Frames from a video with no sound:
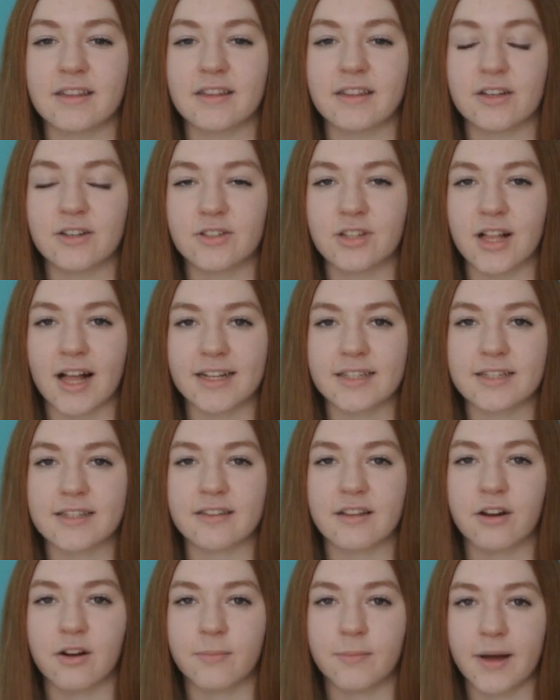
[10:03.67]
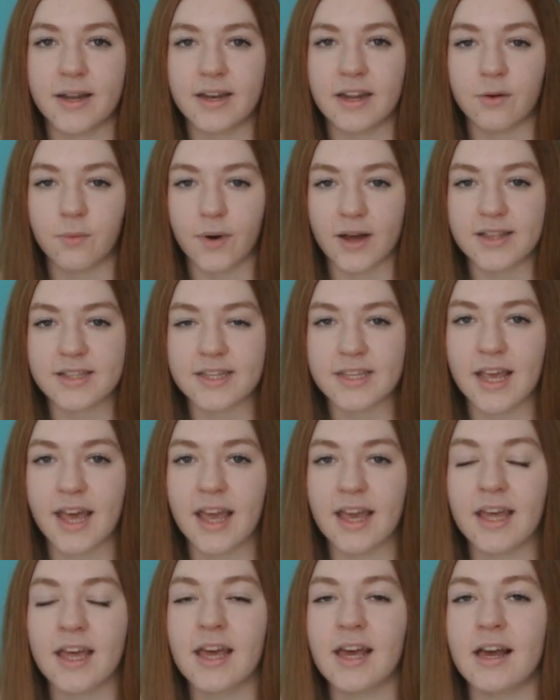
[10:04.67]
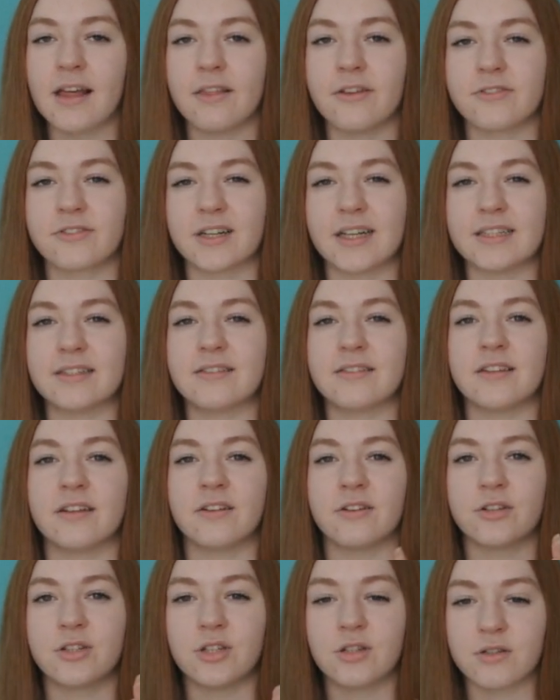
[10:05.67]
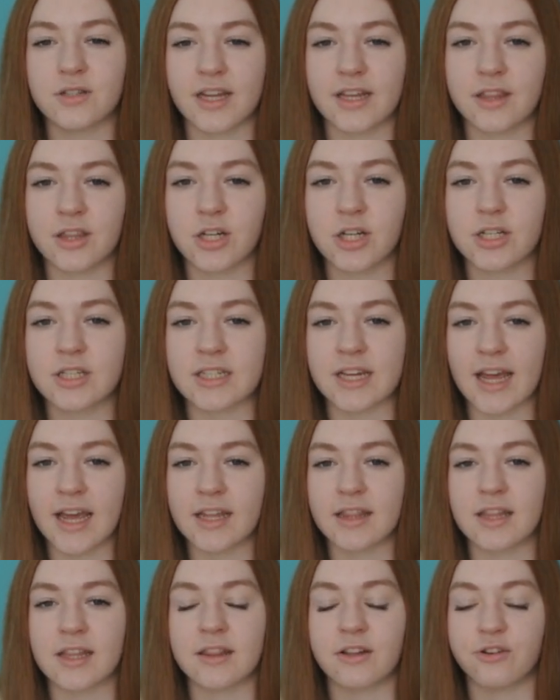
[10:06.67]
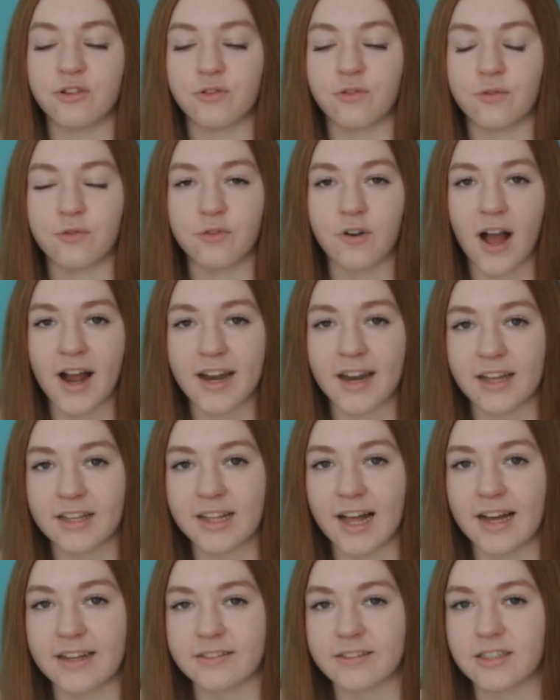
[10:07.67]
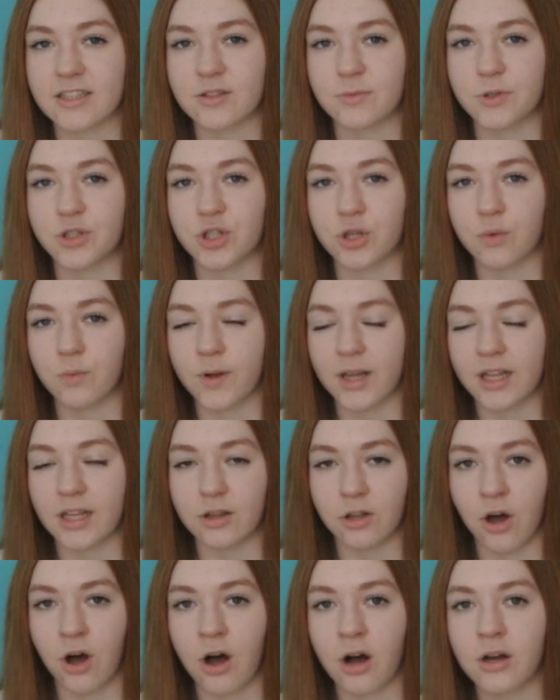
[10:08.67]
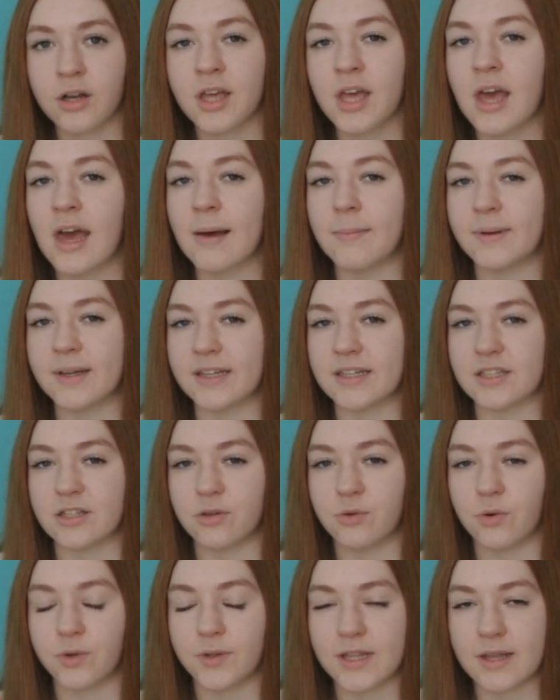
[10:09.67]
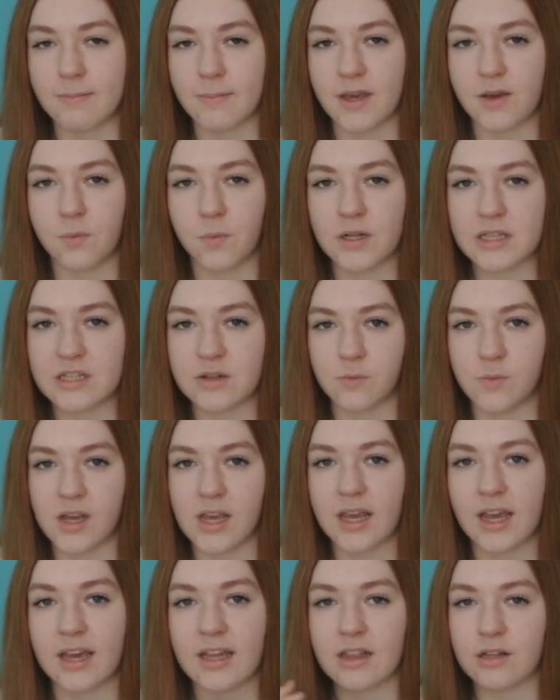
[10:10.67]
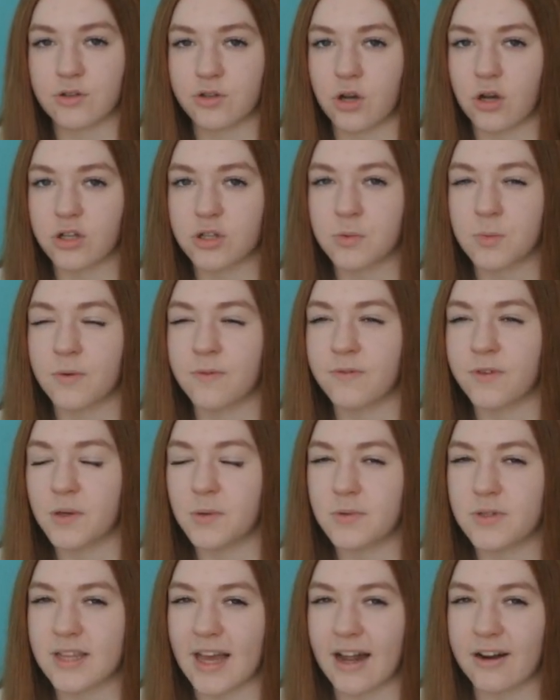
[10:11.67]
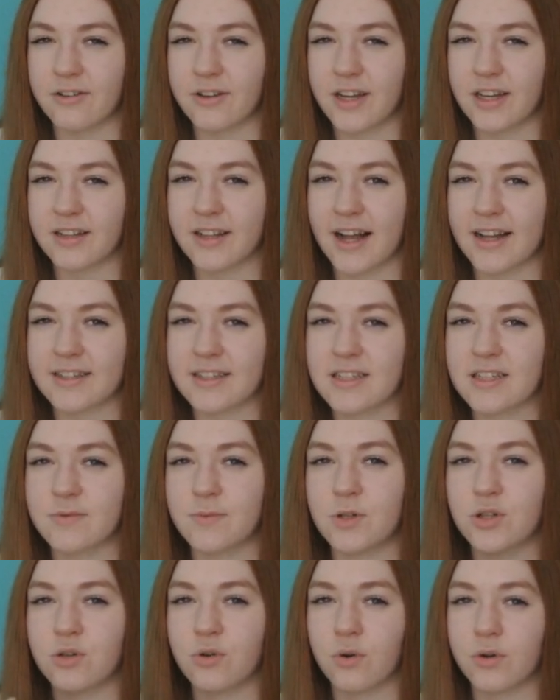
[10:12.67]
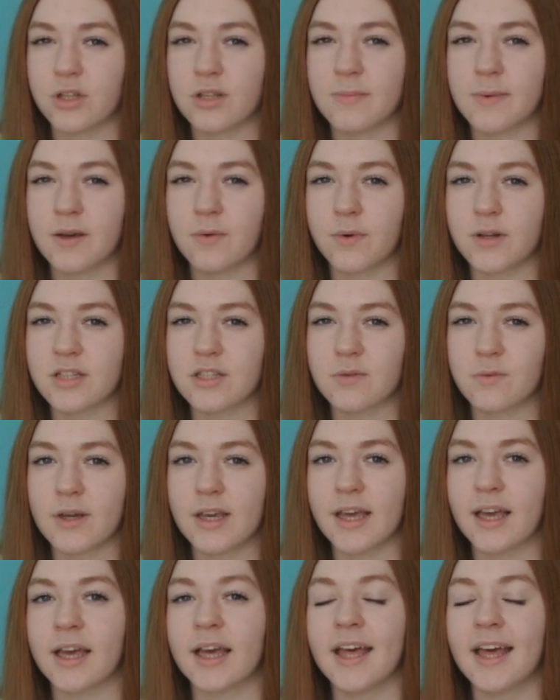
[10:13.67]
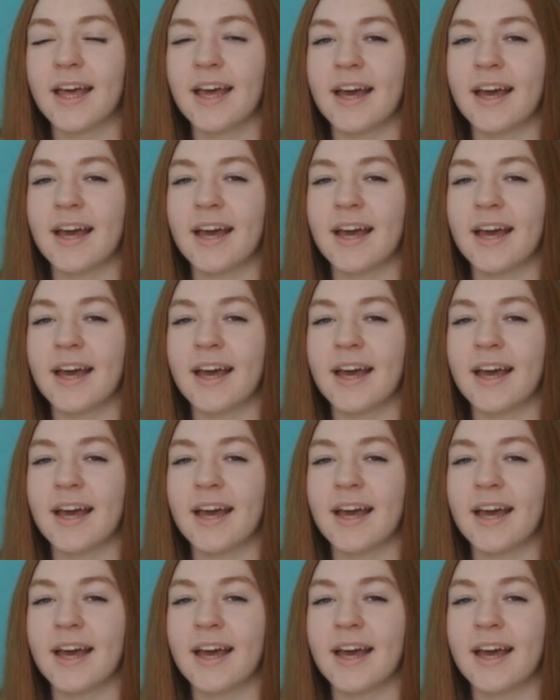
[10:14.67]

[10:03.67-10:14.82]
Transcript: there's classes that are Monday, Wednesday, there's classes that are Tuesday, Thursday, then there's Friday classes, which are really long because you only meet once a week, and there's also a few Saturday classes which you only meet once a week.